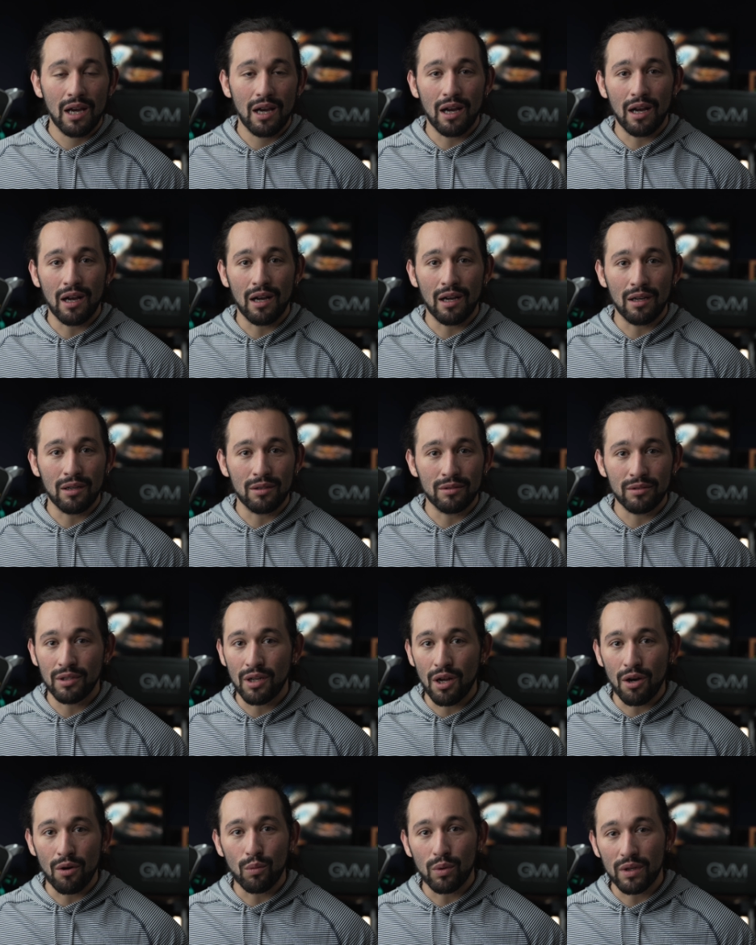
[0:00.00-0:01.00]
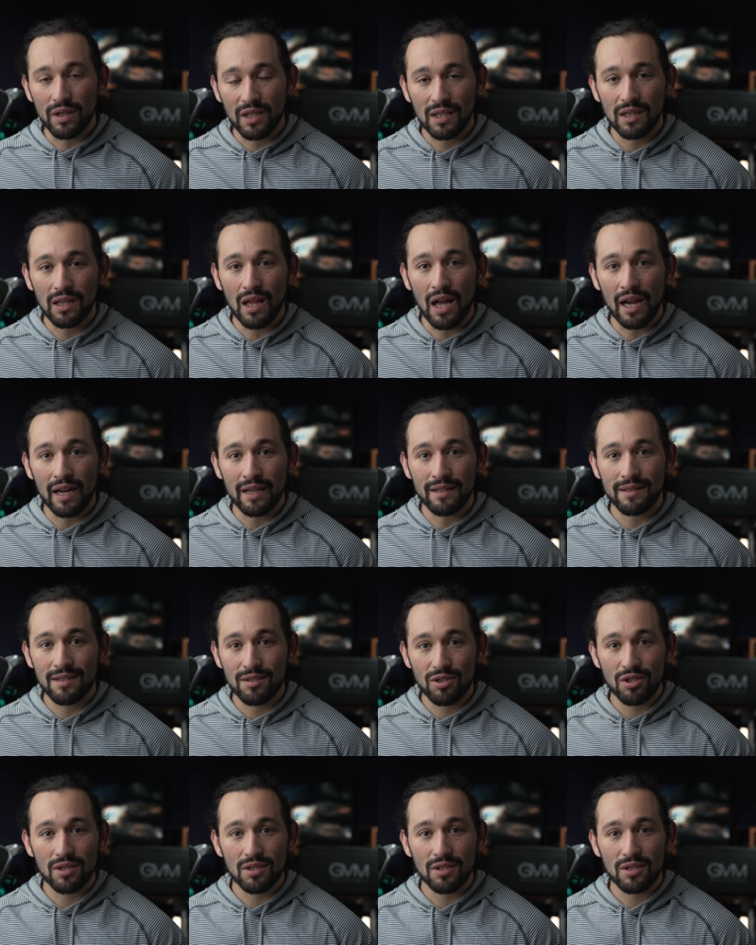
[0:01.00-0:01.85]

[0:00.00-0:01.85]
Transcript: uh, you know, with clients,